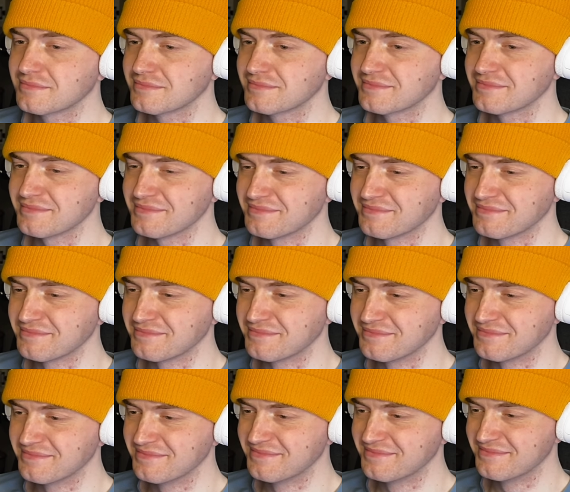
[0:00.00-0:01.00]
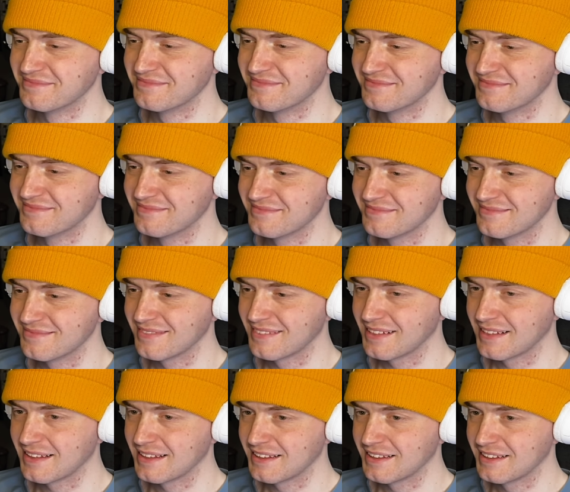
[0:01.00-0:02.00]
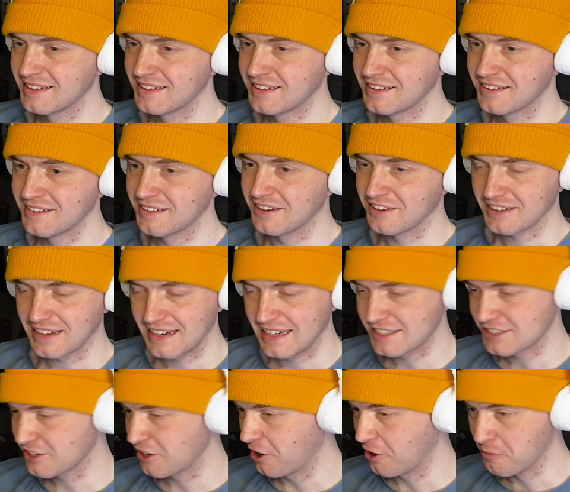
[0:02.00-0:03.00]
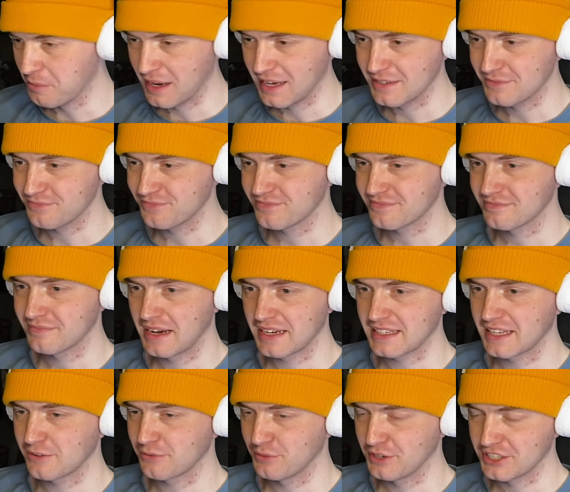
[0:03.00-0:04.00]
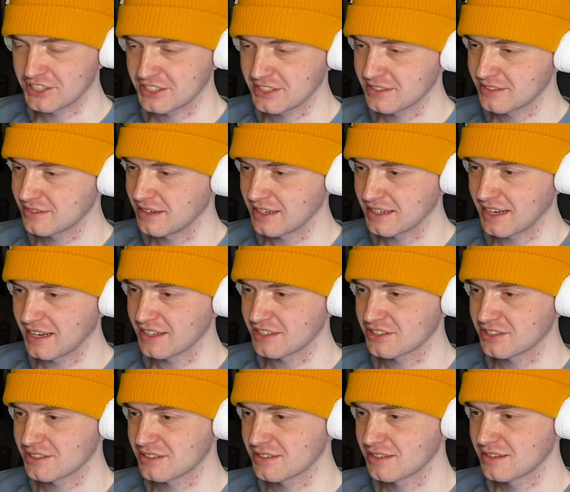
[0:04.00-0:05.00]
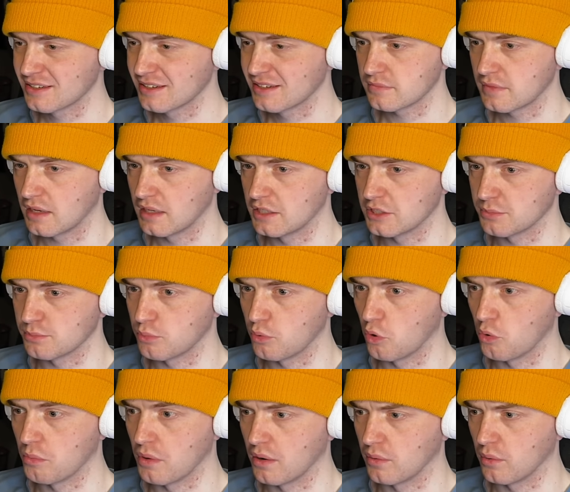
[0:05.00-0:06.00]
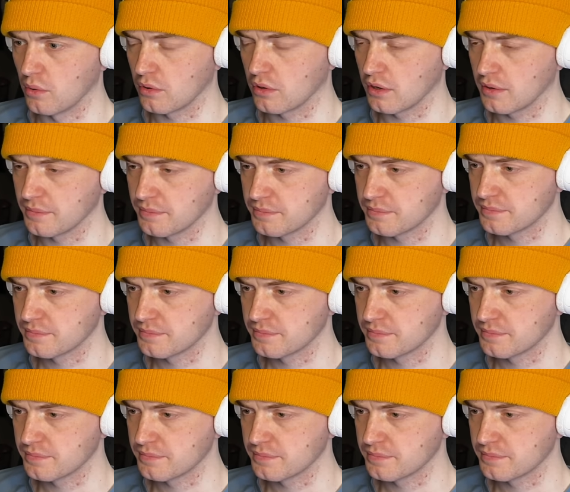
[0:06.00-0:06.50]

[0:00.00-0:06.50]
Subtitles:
Okay, let's go, man. Make that wish, I guess. And this Bulma woke up.